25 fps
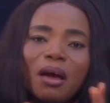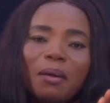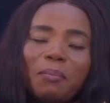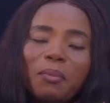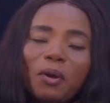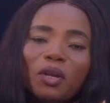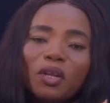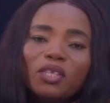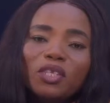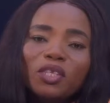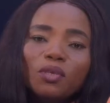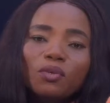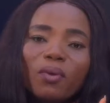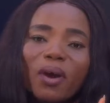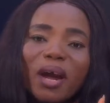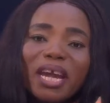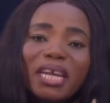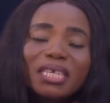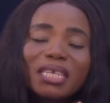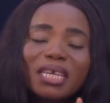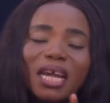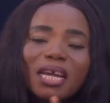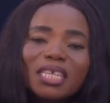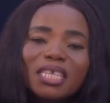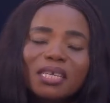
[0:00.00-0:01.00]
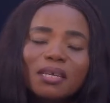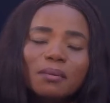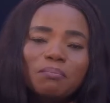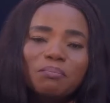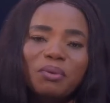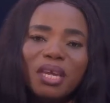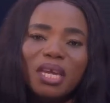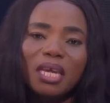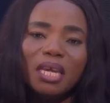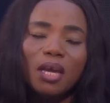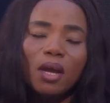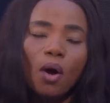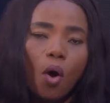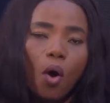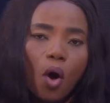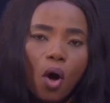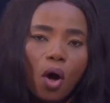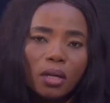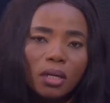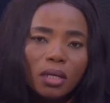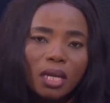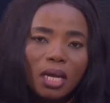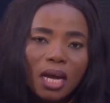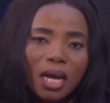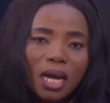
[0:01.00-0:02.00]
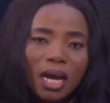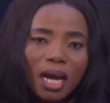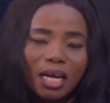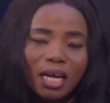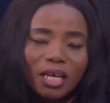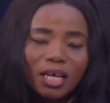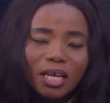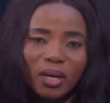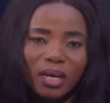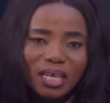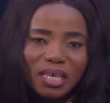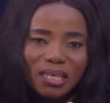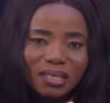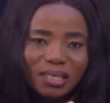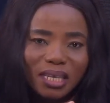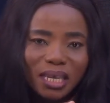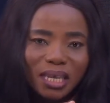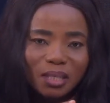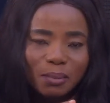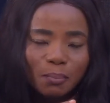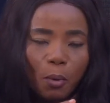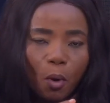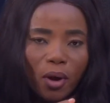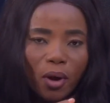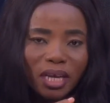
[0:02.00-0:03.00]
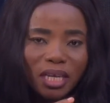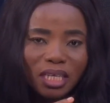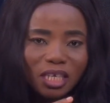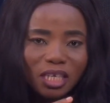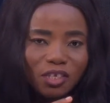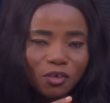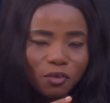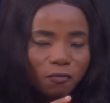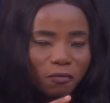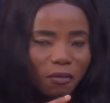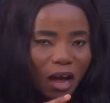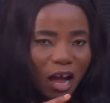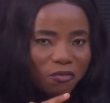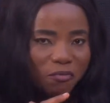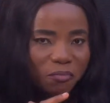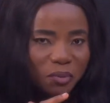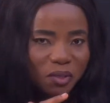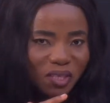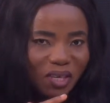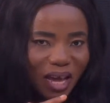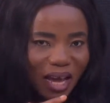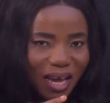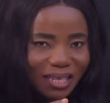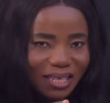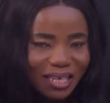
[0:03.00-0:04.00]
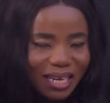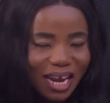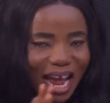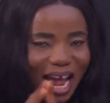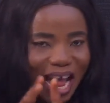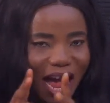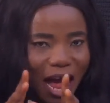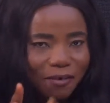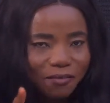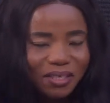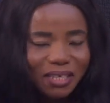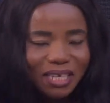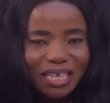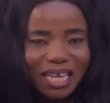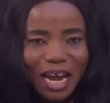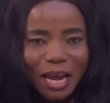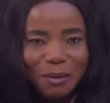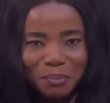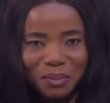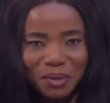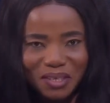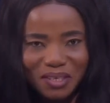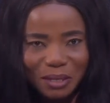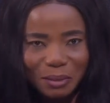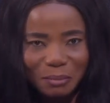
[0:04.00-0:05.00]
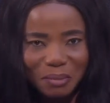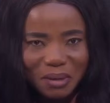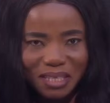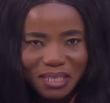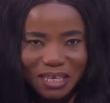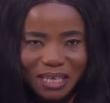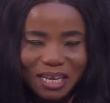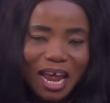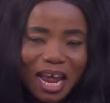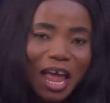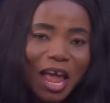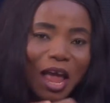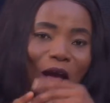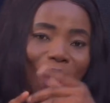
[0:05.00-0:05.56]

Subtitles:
policy rate to be on 26.25% after the MPC meeting.